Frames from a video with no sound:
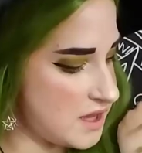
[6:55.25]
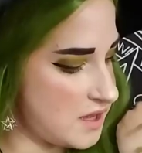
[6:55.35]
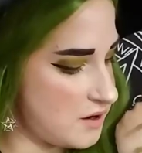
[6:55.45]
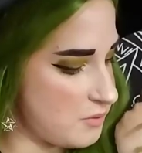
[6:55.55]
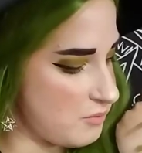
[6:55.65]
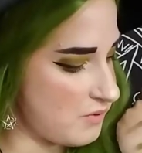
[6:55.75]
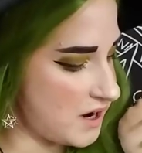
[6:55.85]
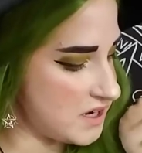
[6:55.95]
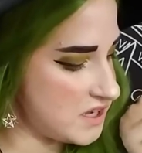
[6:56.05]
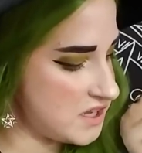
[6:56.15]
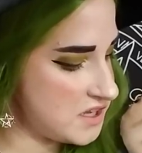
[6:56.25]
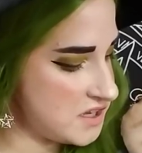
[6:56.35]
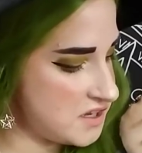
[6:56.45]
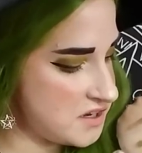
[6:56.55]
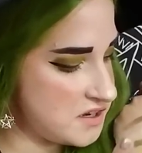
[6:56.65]
And right
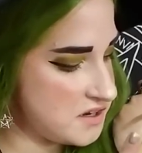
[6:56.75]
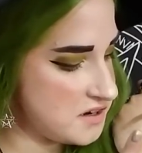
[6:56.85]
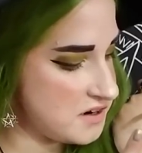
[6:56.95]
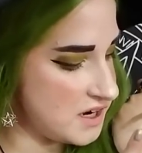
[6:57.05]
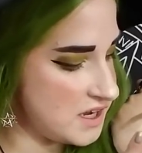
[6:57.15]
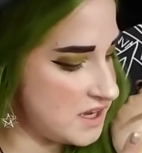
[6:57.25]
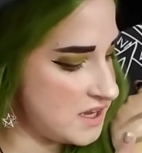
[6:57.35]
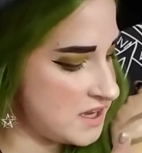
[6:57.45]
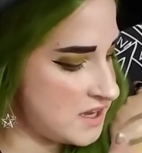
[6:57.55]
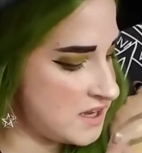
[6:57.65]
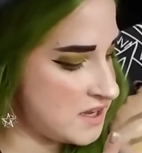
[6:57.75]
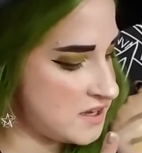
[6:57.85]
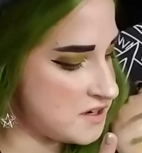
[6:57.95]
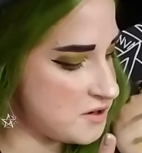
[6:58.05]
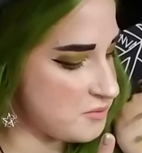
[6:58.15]
here
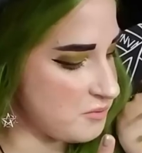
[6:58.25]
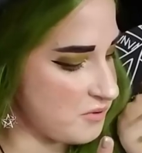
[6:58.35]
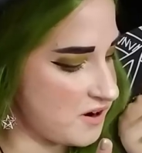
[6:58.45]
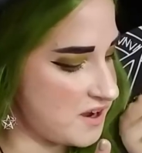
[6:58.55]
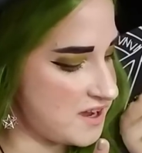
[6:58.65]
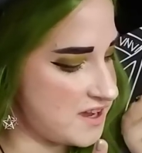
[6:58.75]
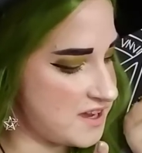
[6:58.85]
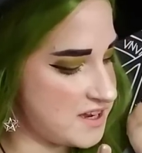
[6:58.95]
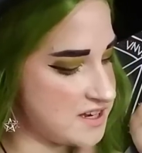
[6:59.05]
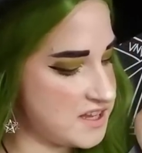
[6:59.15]
and right